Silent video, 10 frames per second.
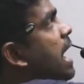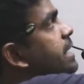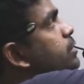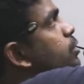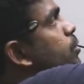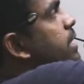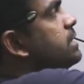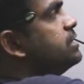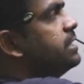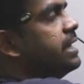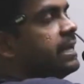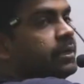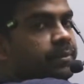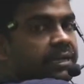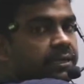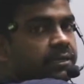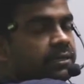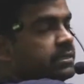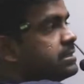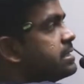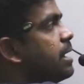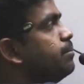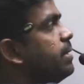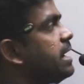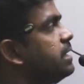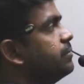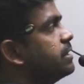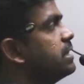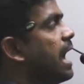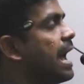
Ith location element is comparing with the